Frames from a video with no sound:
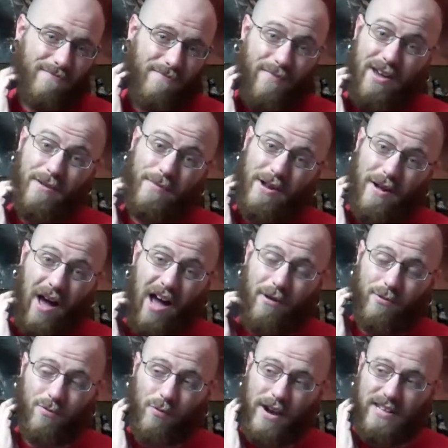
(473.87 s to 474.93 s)
maybe. I
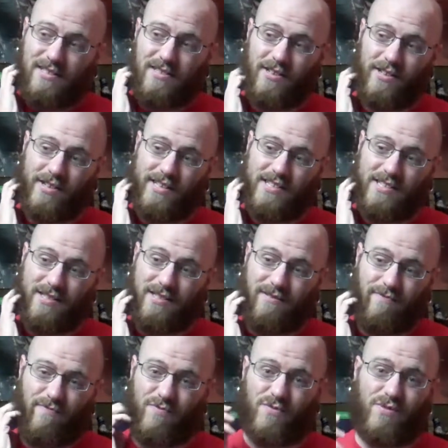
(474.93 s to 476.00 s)
would wait till
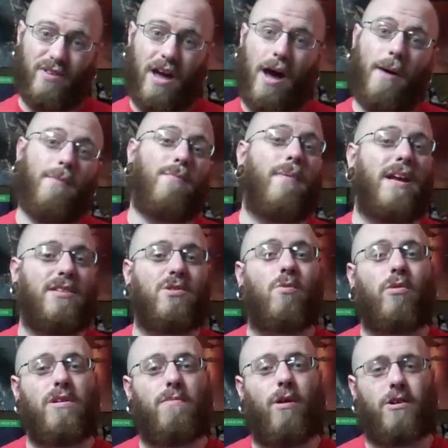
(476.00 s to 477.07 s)
I would pay
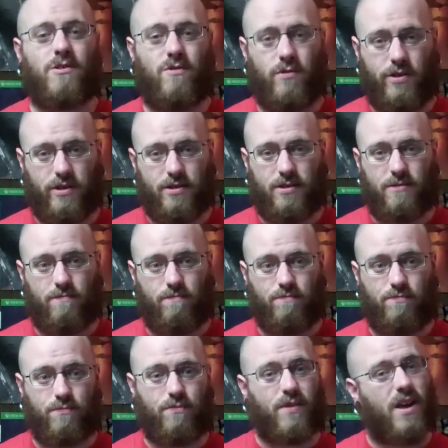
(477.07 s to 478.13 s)
$20 for this.
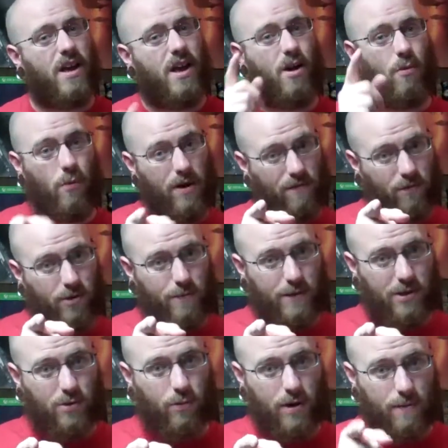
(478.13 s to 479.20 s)
Wait for it to
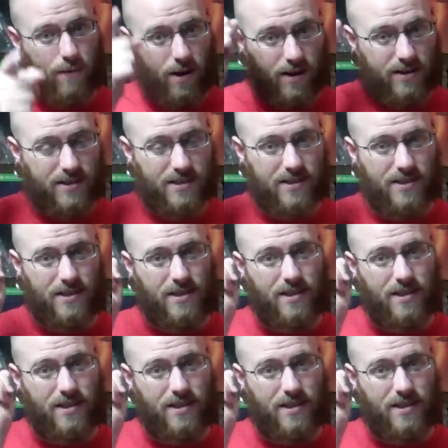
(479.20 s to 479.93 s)
be $20,